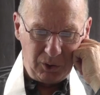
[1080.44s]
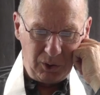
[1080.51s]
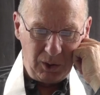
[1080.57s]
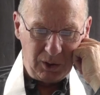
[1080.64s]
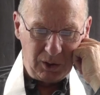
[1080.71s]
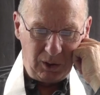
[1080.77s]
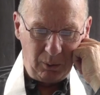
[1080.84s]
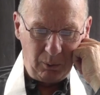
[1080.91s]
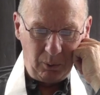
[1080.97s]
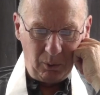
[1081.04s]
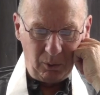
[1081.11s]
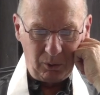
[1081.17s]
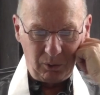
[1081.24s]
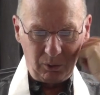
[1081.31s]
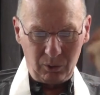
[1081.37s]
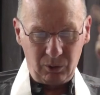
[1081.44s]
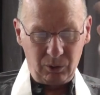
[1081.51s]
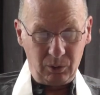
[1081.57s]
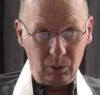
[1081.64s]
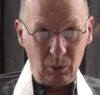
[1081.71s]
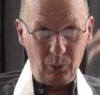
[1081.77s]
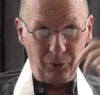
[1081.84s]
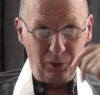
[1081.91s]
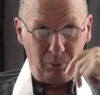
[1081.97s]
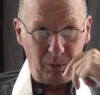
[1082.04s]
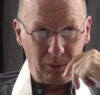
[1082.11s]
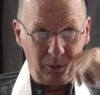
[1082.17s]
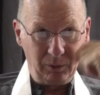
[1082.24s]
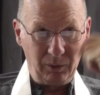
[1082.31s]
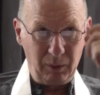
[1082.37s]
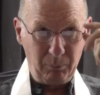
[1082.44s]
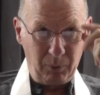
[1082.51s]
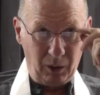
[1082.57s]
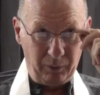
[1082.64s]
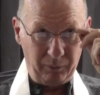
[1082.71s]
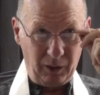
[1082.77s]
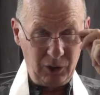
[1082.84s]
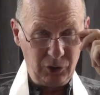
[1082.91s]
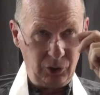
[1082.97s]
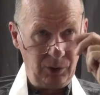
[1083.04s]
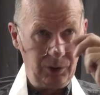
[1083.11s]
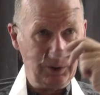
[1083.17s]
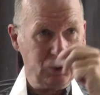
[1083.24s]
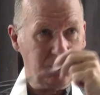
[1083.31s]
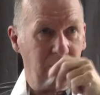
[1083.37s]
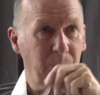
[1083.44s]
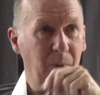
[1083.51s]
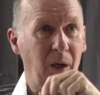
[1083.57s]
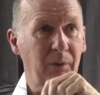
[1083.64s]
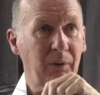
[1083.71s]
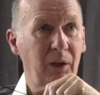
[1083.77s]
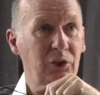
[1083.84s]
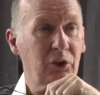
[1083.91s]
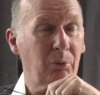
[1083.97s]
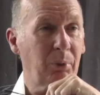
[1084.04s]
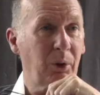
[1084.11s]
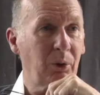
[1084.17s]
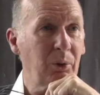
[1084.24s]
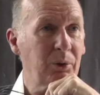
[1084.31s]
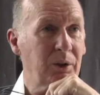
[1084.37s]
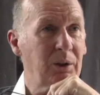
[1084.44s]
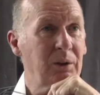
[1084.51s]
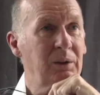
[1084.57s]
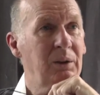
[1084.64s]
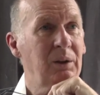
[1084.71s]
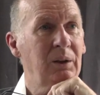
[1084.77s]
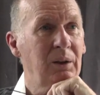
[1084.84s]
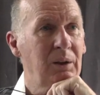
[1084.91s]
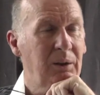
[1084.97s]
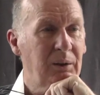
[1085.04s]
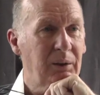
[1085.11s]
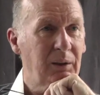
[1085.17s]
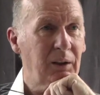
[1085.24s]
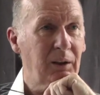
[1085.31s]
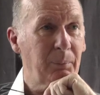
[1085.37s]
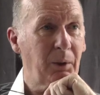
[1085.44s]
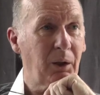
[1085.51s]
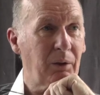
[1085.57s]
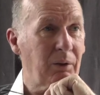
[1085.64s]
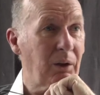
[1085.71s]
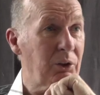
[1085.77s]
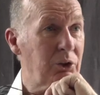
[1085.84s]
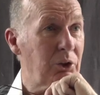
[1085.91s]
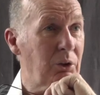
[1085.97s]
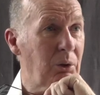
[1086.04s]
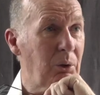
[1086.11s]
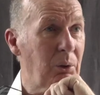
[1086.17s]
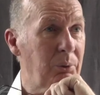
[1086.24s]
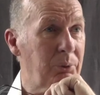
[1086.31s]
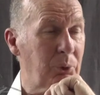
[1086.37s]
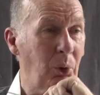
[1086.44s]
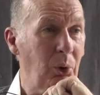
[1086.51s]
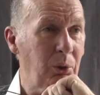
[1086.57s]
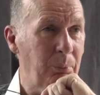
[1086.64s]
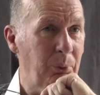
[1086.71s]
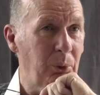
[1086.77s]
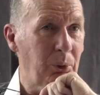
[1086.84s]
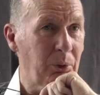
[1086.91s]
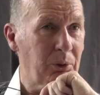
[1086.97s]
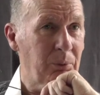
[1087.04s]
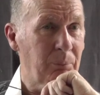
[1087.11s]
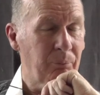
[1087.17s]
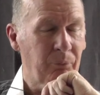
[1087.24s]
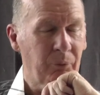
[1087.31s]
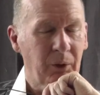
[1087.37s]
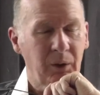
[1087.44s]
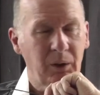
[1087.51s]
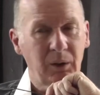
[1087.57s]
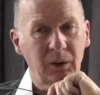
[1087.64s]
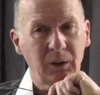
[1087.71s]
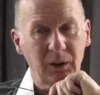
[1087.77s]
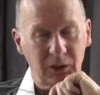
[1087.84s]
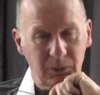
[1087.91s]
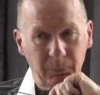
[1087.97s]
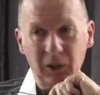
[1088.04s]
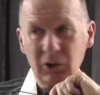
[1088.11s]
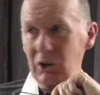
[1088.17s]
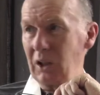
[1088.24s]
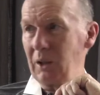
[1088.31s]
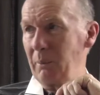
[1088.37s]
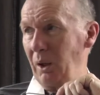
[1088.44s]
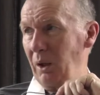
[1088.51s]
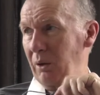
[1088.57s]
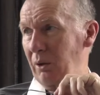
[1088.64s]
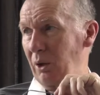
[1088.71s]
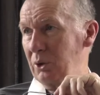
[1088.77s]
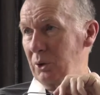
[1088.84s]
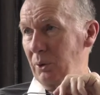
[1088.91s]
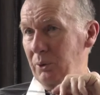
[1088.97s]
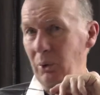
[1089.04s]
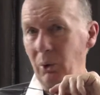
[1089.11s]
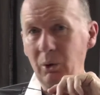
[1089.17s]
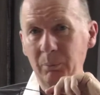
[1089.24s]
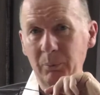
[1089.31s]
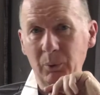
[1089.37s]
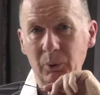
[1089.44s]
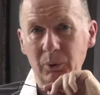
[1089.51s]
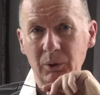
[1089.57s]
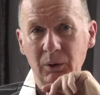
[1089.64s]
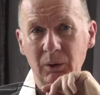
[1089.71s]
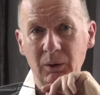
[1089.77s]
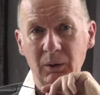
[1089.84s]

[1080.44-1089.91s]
instance, there were two of them, the great Maharajas, the Maharaja of Baroda and the Maharaja of Kolhapur, especially the Maharaja of Kolhapur.